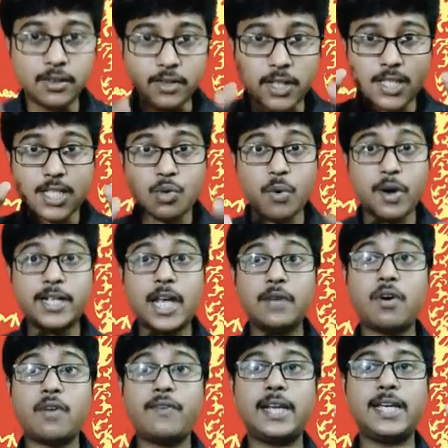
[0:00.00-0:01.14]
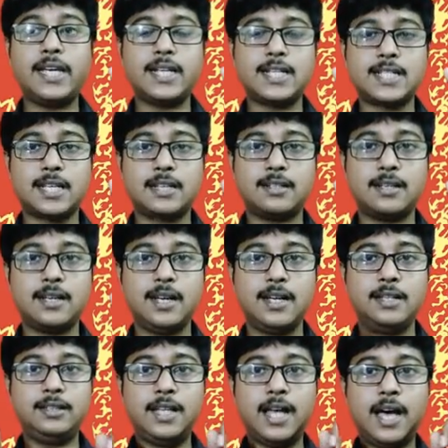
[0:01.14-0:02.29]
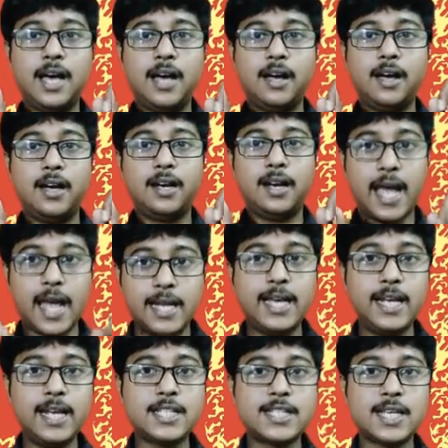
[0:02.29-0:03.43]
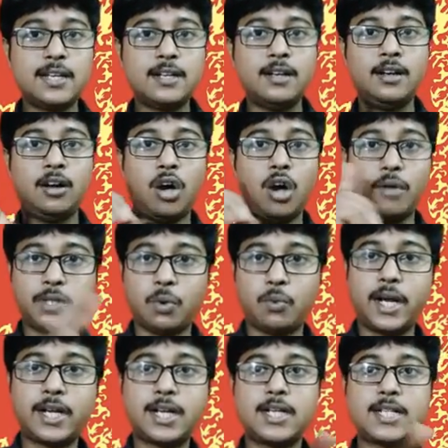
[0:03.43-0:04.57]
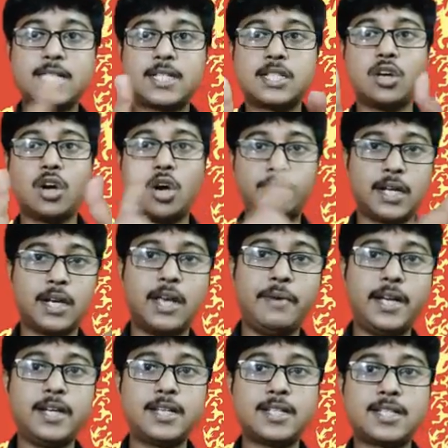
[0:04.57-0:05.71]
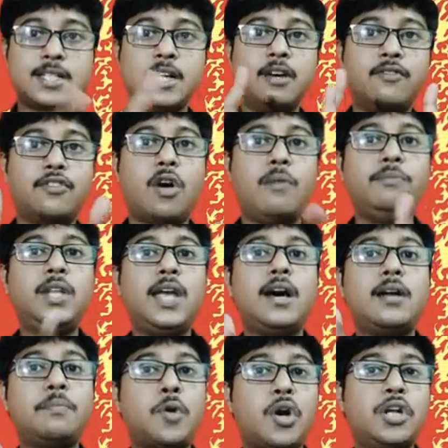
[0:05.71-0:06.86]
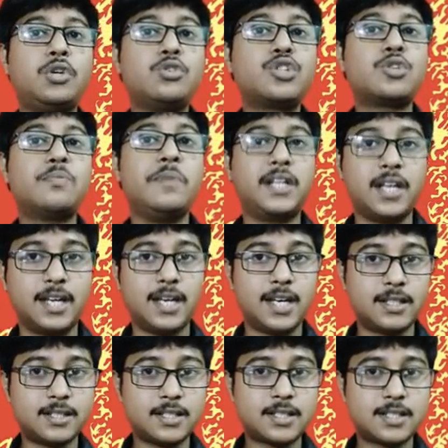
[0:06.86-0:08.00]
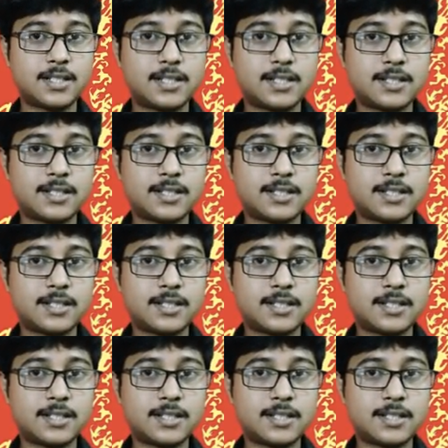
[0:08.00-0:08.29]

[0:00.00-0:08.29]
This is one type of alienation. The alienation of the workers, of the laborers from their produced materials.